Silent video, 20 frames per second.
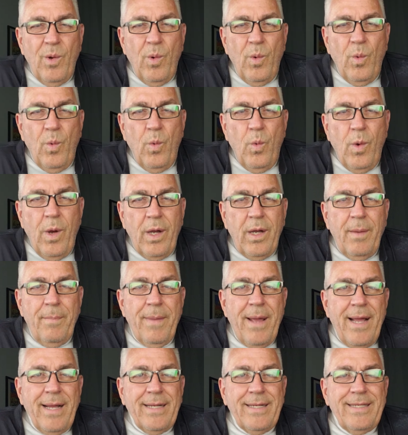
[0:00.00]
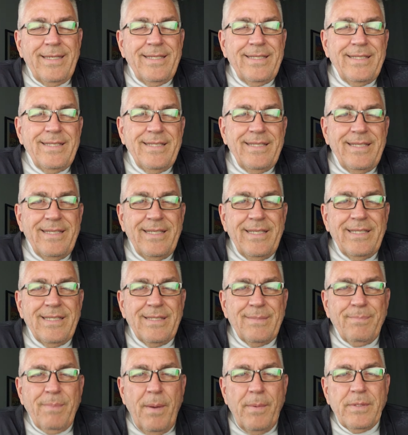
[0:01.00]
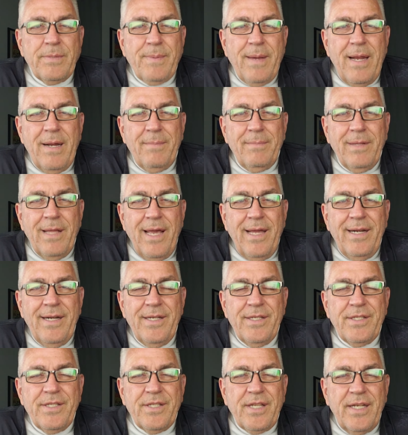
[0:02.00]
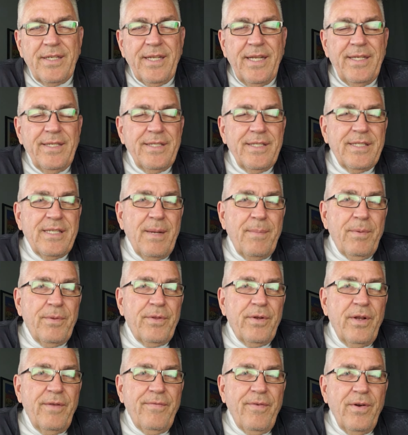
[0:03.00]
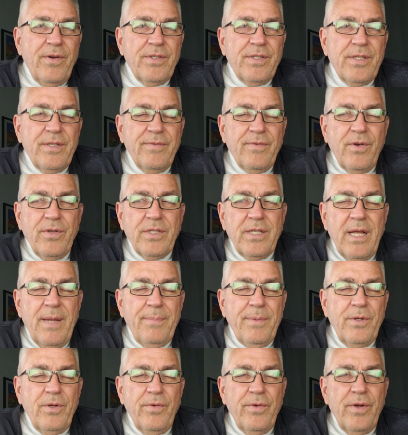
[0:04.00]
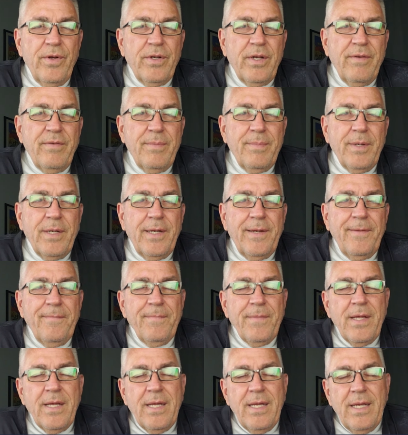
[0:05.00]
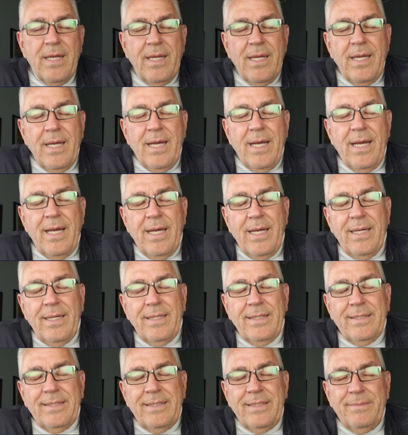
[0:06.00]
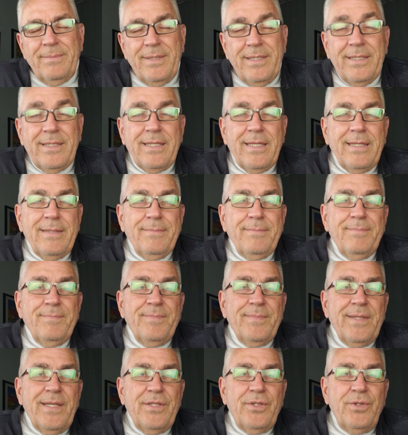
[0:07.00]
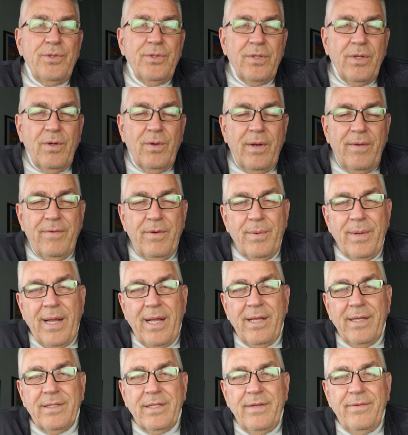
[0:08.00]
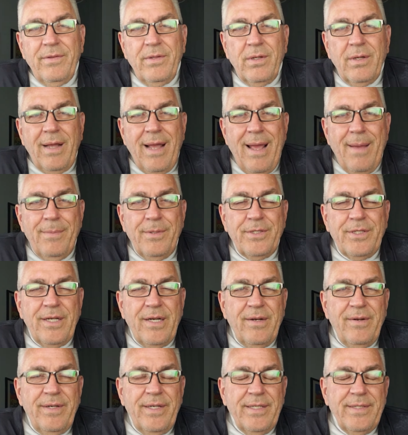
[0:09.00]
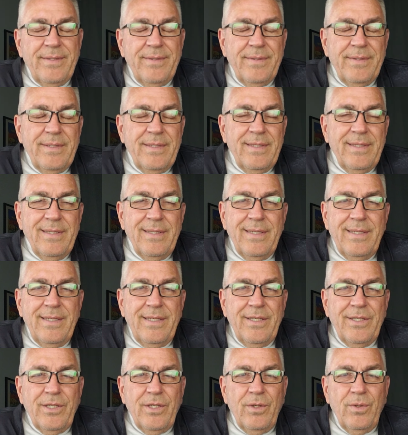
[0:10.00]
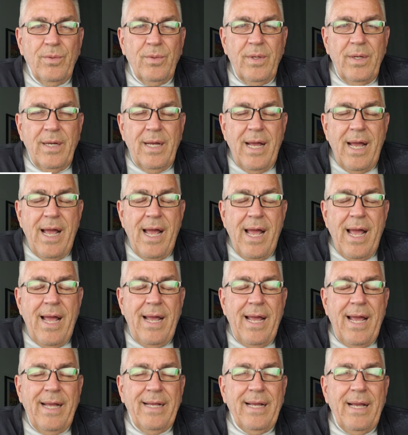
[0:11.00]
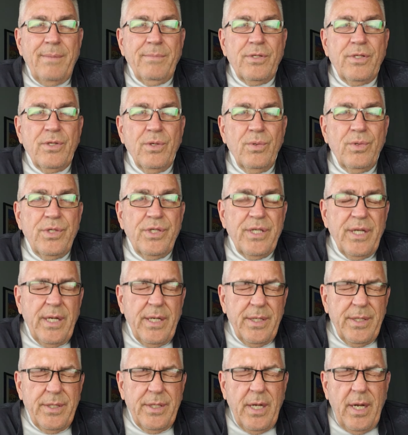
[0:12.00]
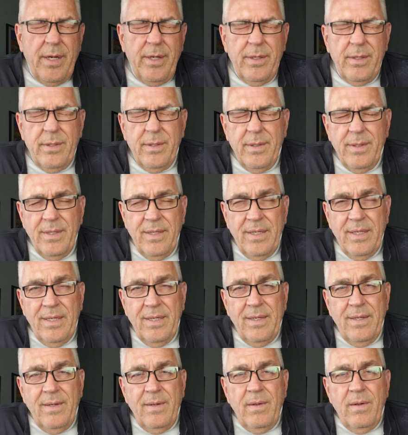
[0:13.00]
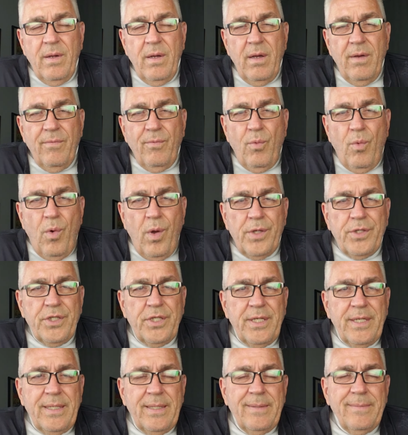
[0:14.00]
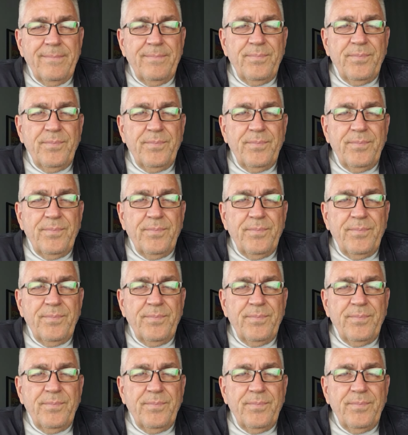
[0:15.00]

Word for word: Welcome back. It is Bubba's Bottom Line. It is Sunday, December 31st, and of course, Happy New Year to everybody. In the meantime, as you know, every week I like to give you a little commentary, and, I'm so sick and tired of watching